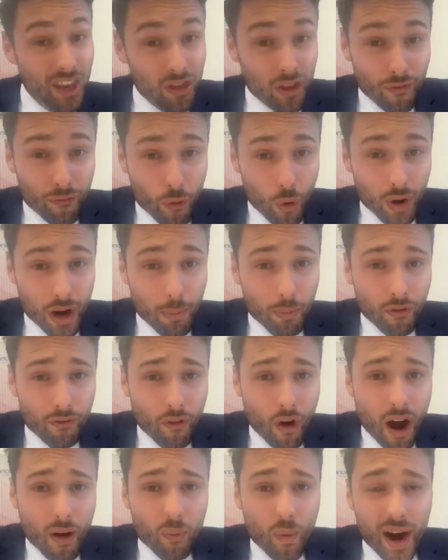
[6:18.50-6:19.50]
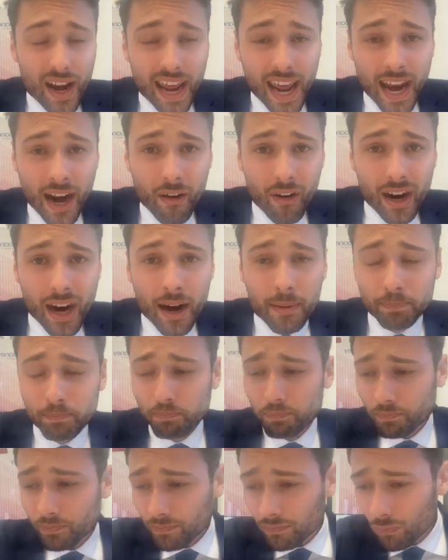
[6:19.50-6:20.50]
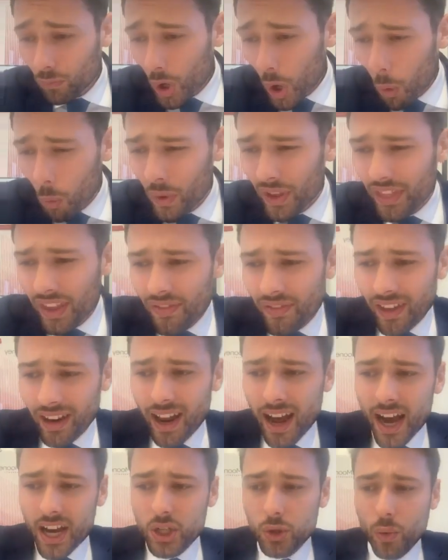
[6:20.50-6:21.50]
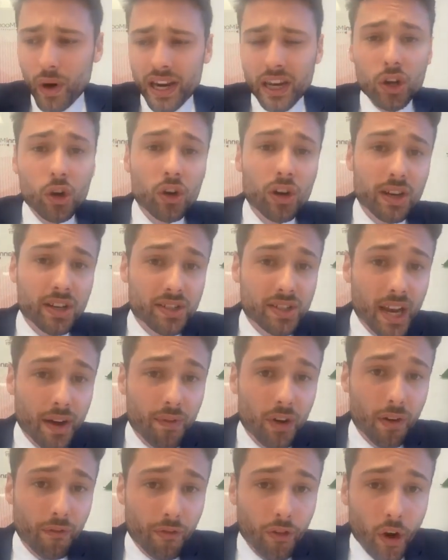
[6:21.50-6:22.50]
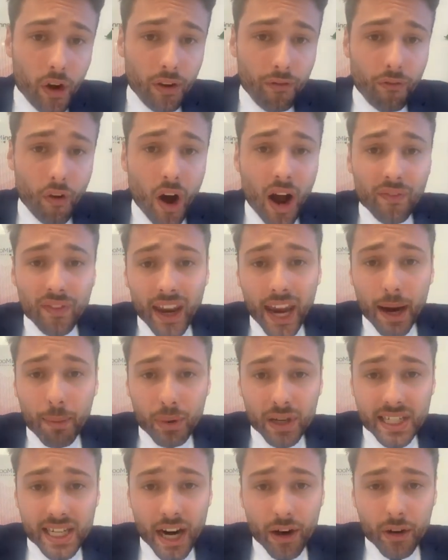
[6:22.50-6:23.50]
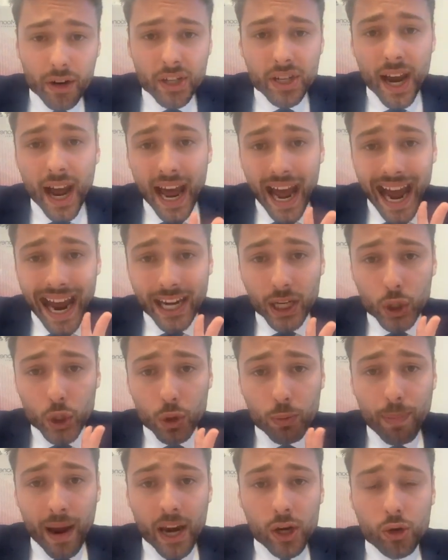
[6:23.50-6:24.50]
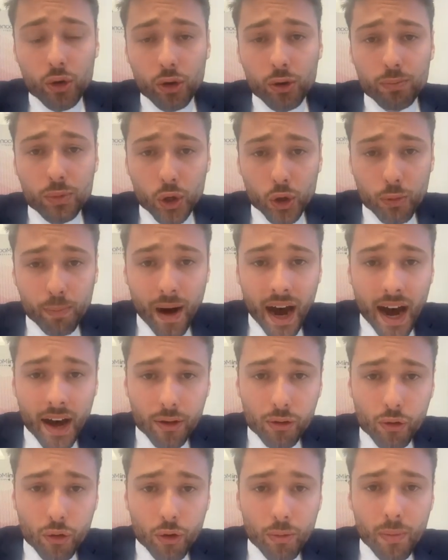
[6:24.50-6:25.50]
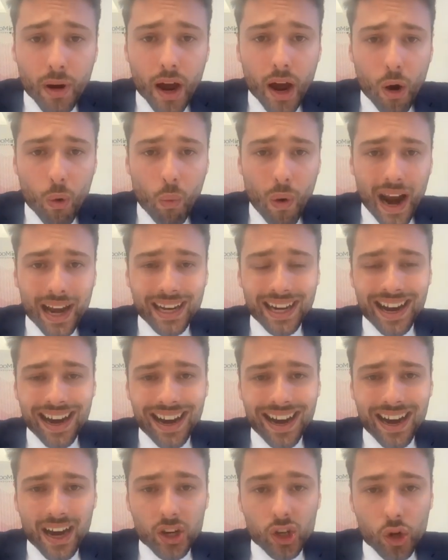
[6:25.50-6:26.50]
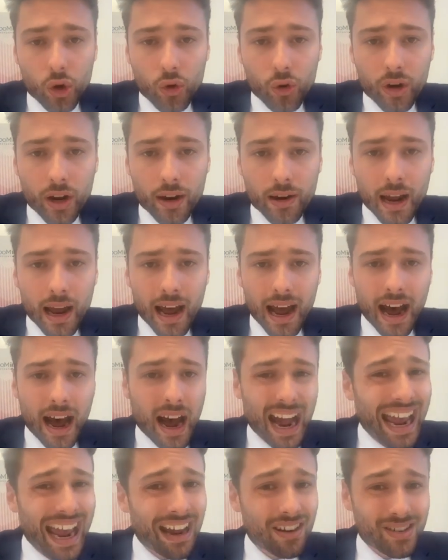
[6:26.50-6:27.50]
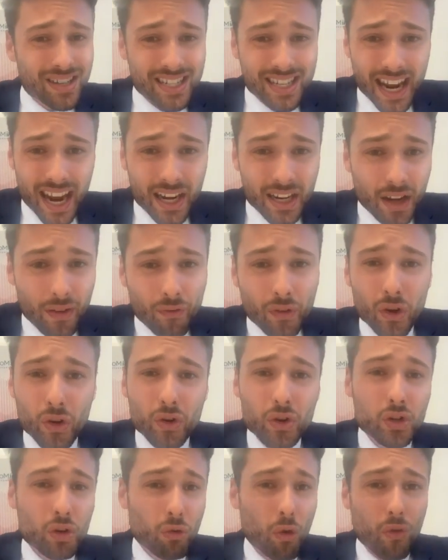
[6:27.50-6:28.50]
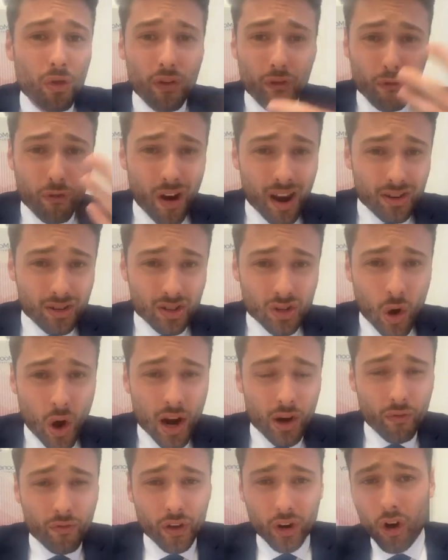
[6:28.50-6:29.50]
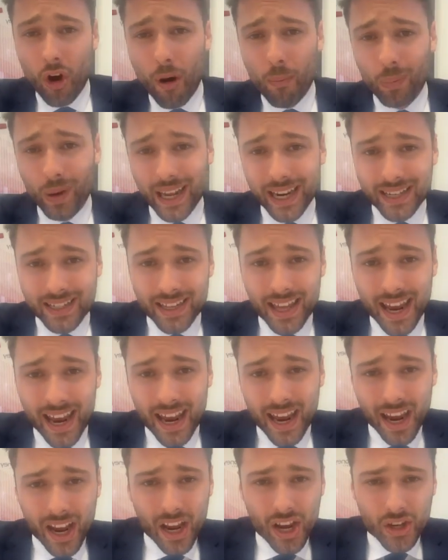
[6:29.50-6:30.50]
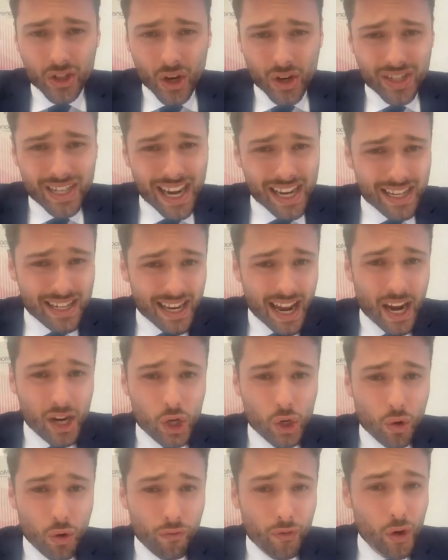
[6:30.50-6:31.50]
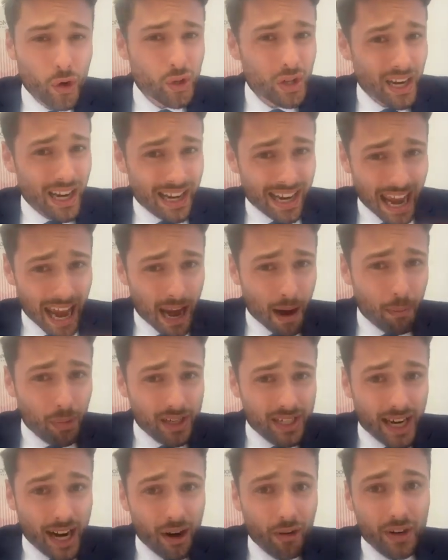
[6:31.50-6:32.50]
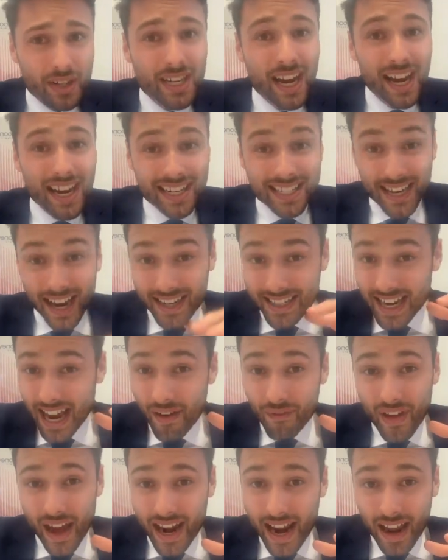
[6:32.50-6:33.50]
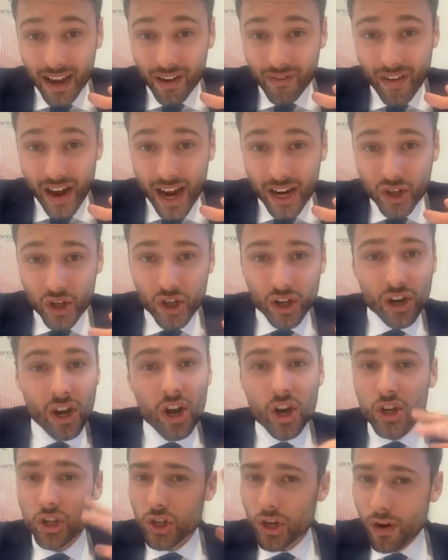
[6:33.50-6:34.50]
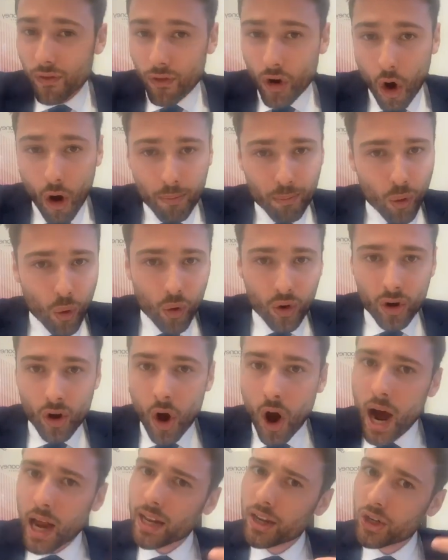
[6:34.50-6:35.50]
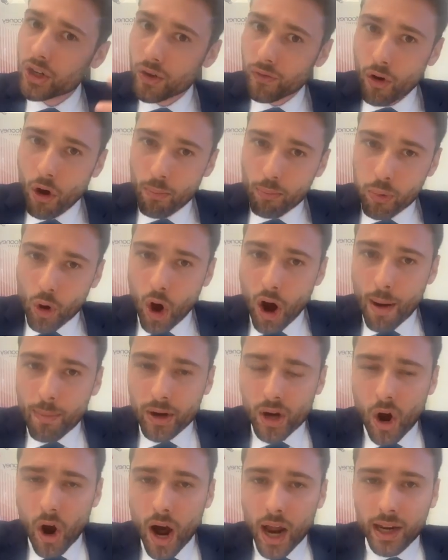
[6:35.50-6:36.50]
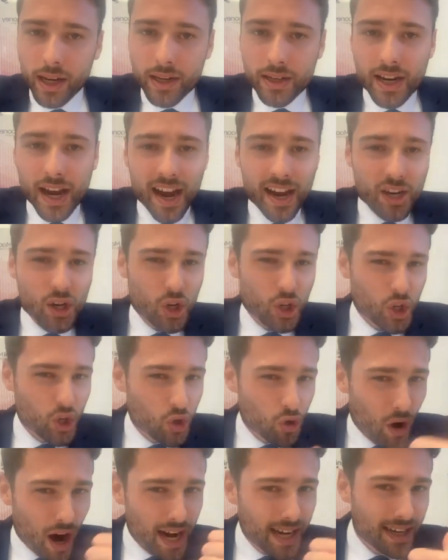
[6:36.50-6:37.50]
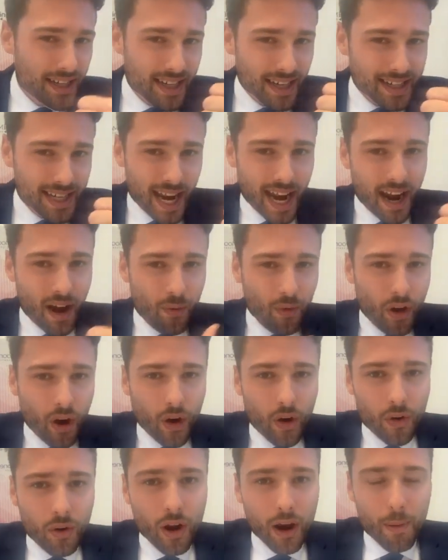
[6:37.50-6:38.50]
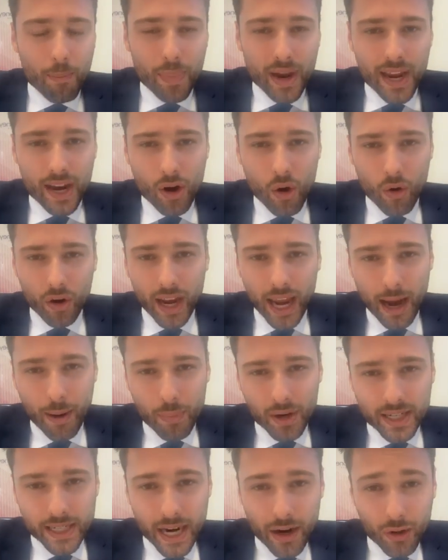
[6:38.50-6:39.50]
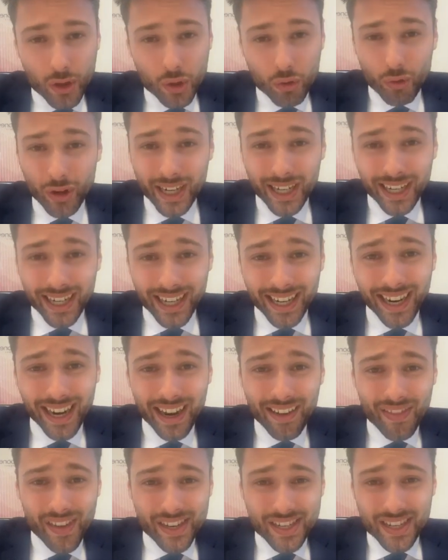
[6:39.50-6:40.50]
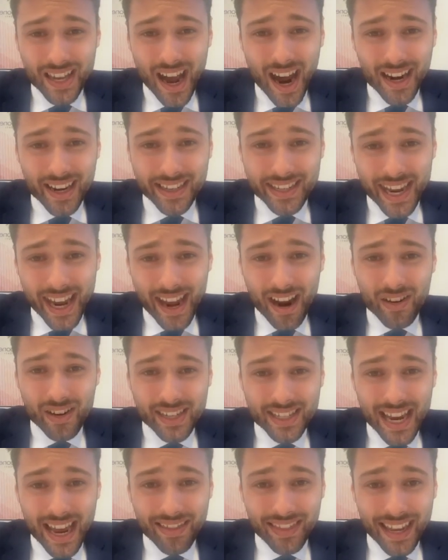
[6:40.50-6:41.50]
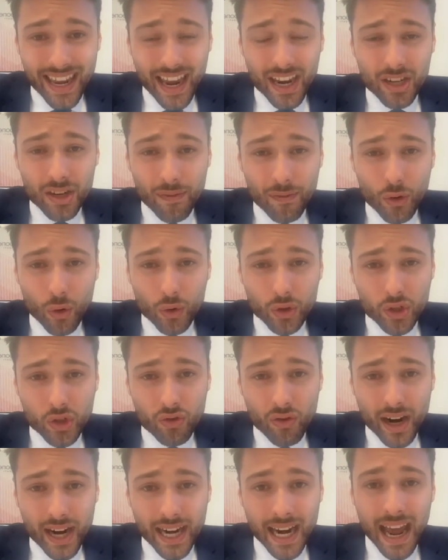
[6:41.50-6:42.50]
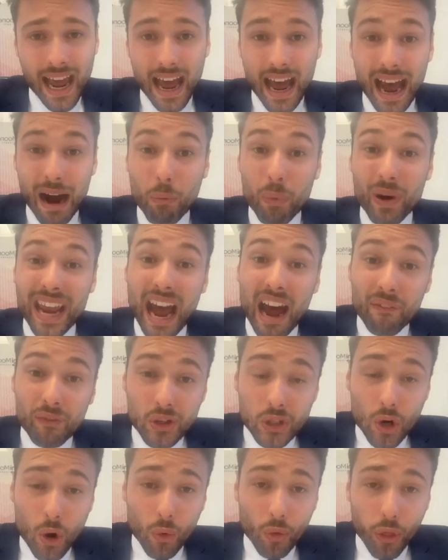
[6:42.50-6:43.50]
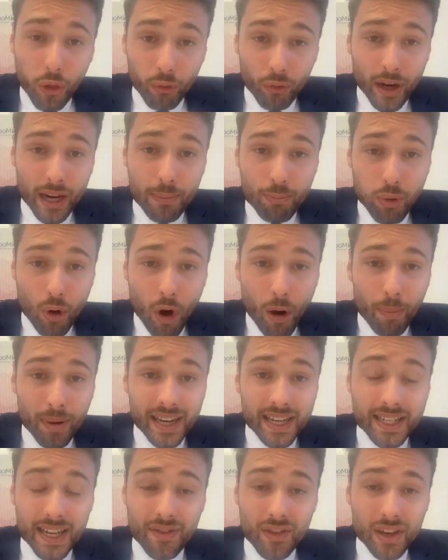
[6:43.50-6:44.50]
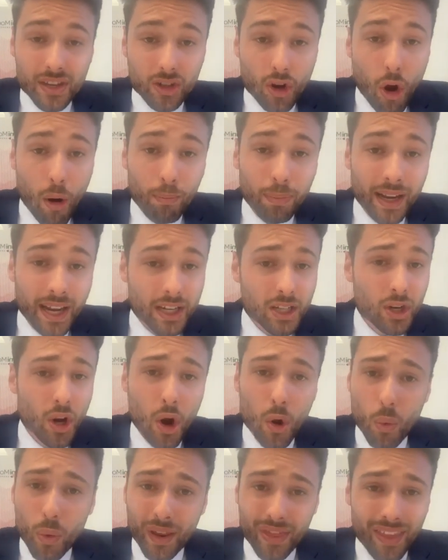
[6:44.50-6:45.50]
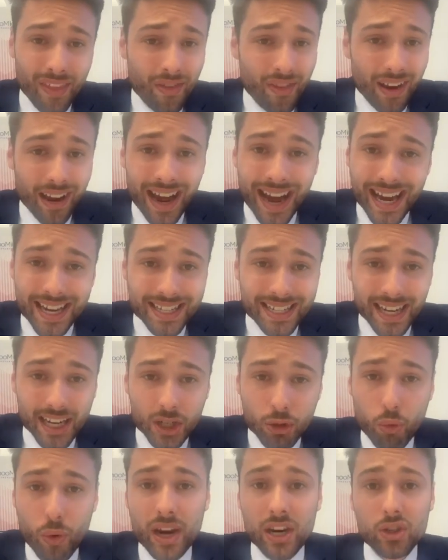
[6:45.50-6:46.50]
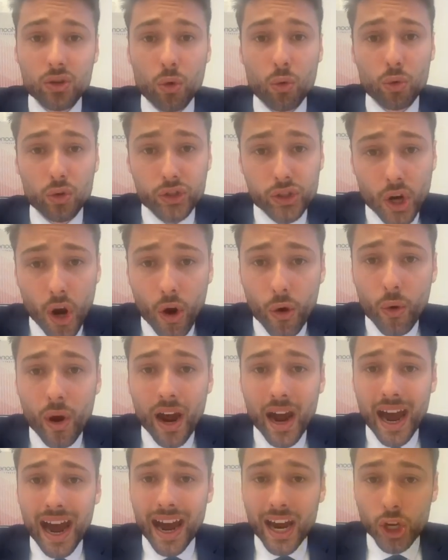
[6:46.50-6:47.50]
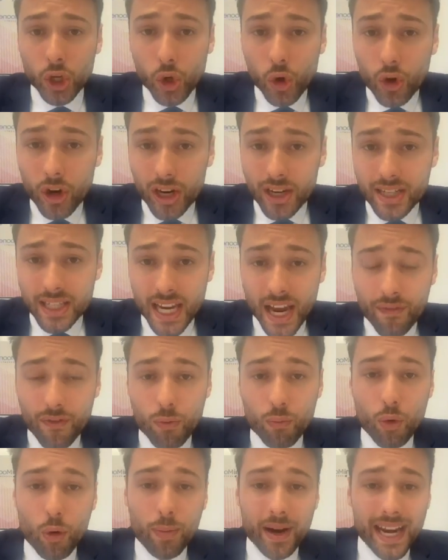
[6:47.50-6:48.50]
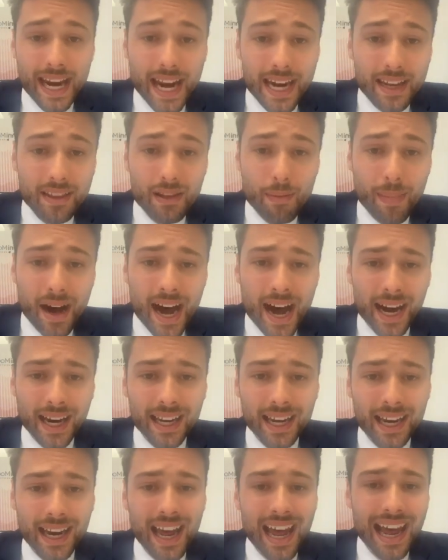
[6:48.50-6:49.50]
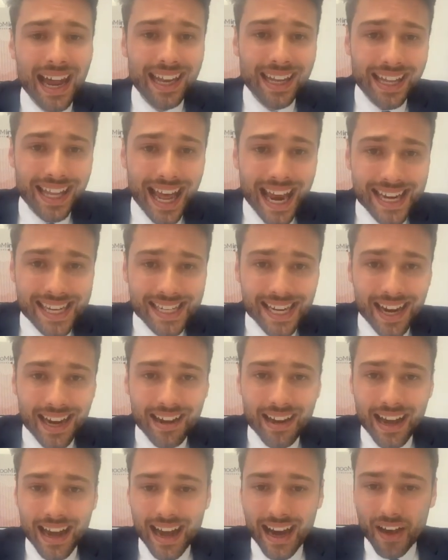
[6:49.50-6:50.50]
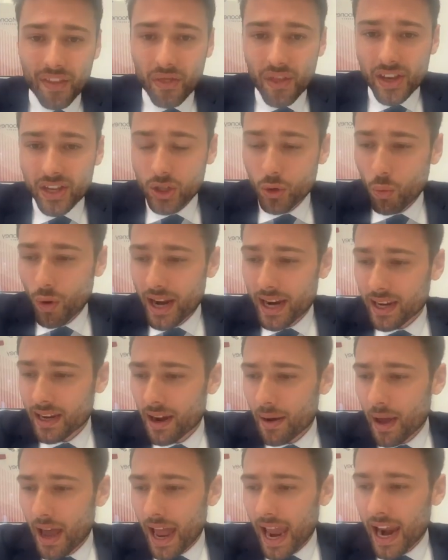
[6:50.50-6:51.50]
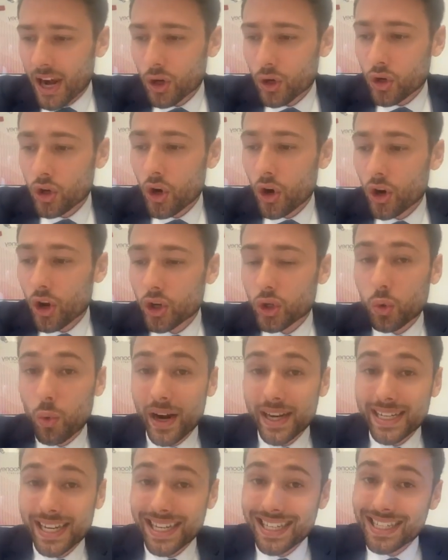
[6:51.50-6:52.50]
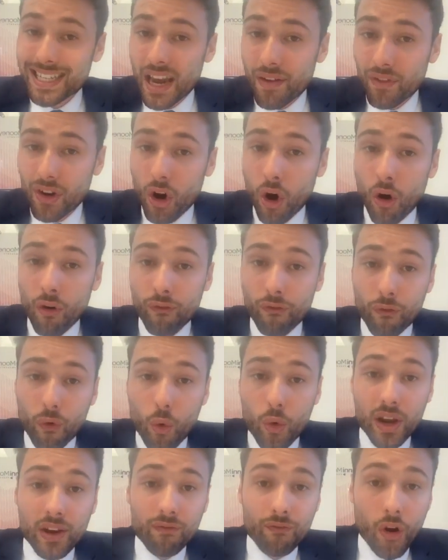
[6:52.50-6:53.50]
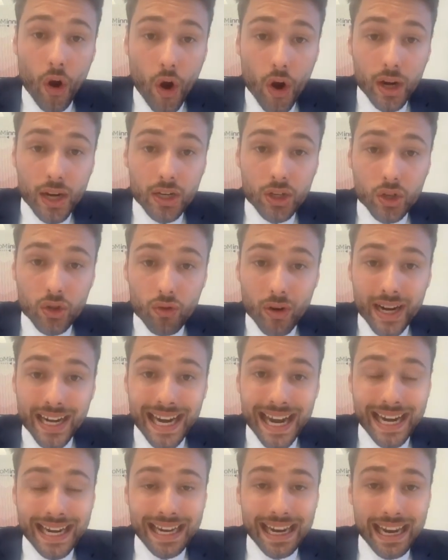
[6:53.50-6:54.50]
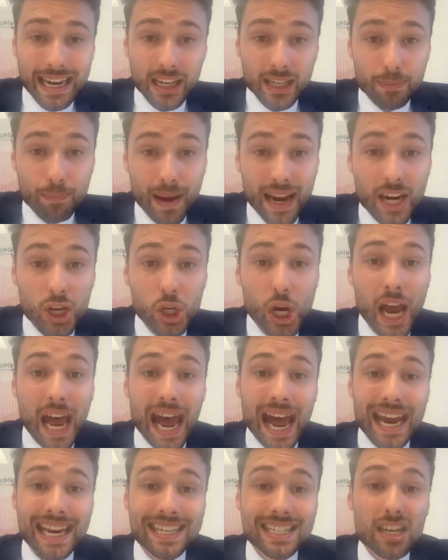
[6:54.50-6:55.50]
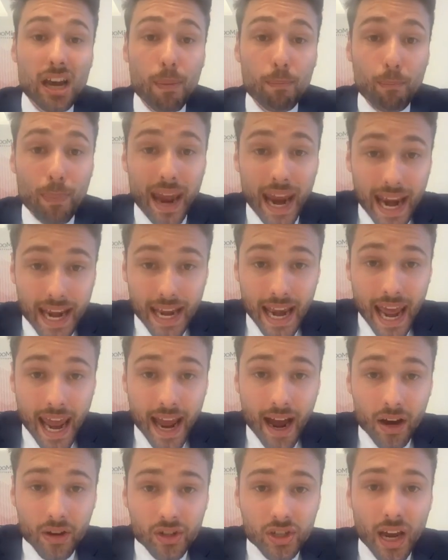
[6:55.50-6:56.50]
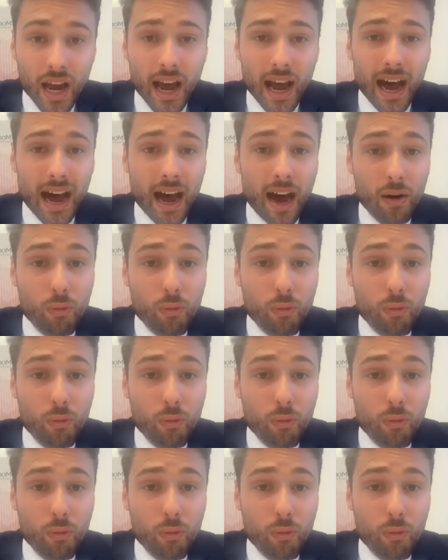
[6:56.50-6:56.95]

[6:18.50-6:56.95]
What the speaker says: in the 4551 area within the last week. Unit 7 of 35 Canberra Terrace, a 2-bedroom, 2-bathroom, 1-car unit, outstanding views. You're on the front side of the complex there, so sensational views. And Canberra Terrace does have that elevation, so you've got Moreton Island, you've got Bribie Island. You're straight into town though, being on Canberra Terrace. Really, the start of town is at the end of your street. We have sold 3 properties in this complex within the last 6 weeks or so. Unit 7 will be hitting the market later this week. And Unit 27 of 40 Verney Street in Kings Beach, a sub-penthouse,